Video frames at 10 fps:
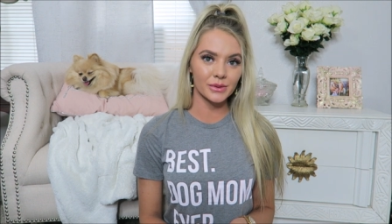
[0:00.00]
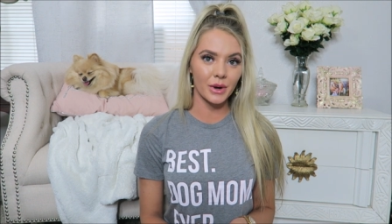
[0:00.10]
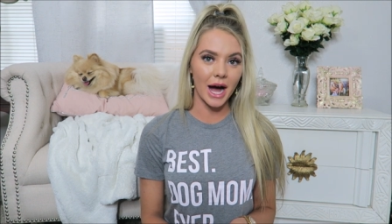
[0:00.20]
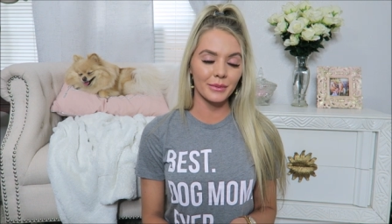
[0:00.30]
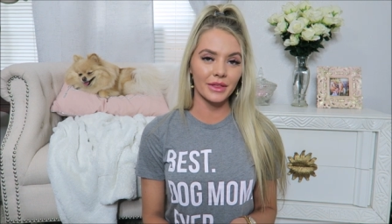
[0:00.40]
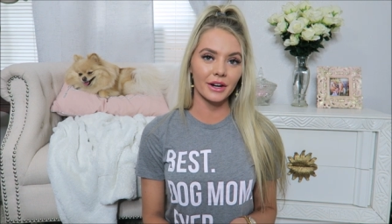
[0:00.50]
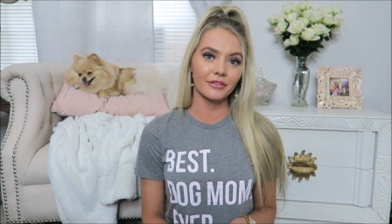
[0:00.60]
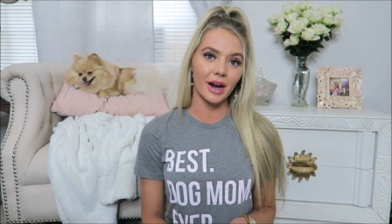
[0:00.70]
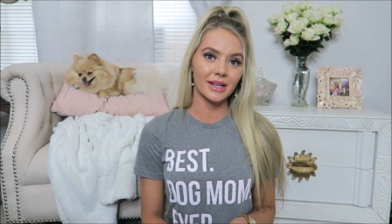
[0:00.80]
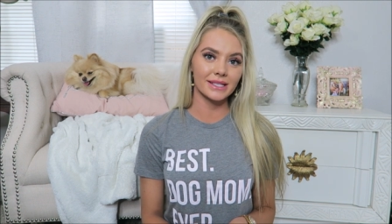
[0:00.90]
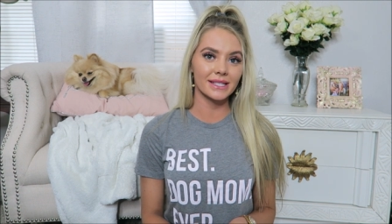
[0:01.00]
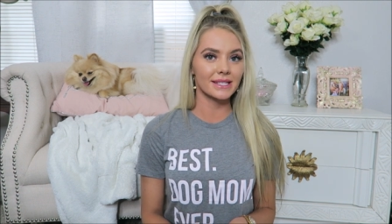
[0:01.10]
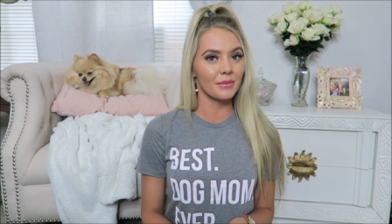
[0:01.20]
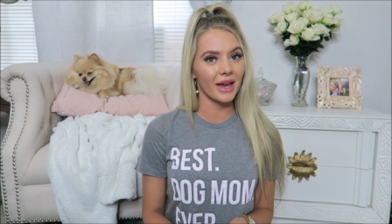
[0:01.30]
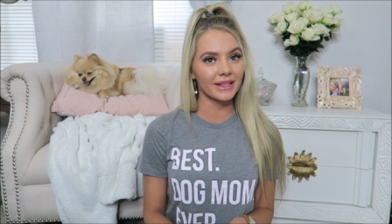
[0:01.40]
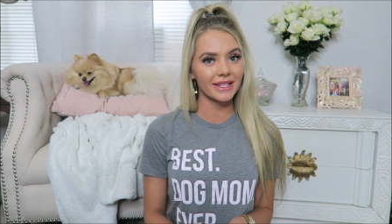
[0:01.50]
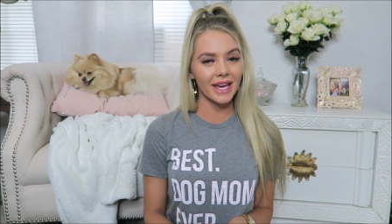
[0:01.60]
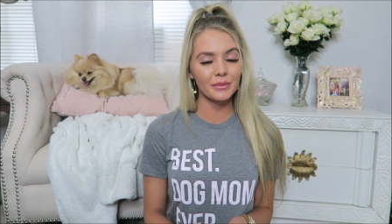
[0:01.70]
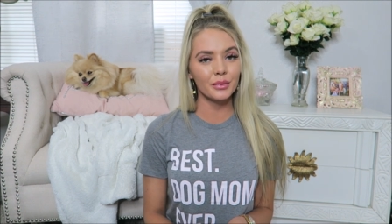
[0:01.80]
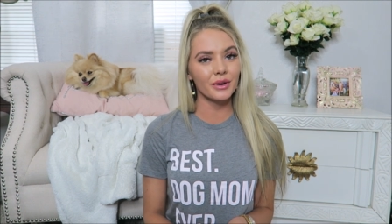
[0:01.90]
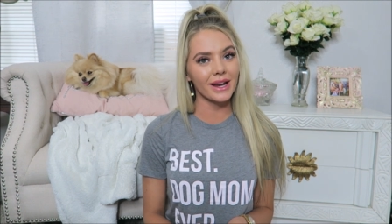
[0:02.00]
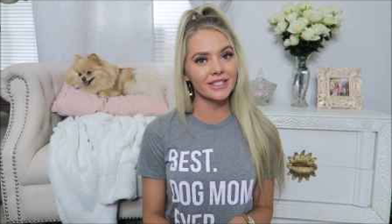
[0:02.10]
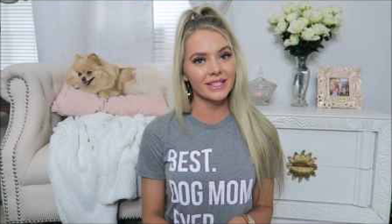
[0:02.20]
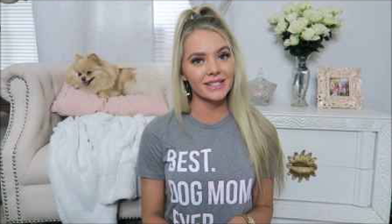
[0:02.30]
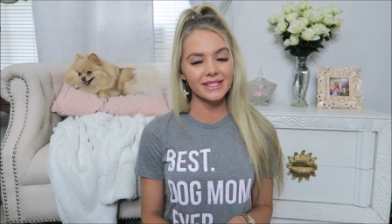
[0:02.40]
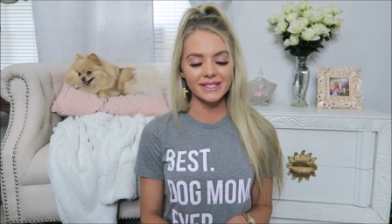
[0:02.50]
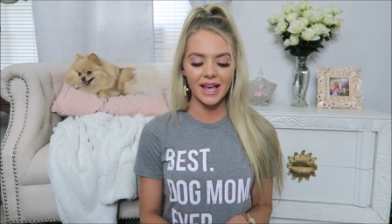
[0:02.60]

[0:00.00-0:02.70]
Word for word: swap with our friends Samantha and Precious.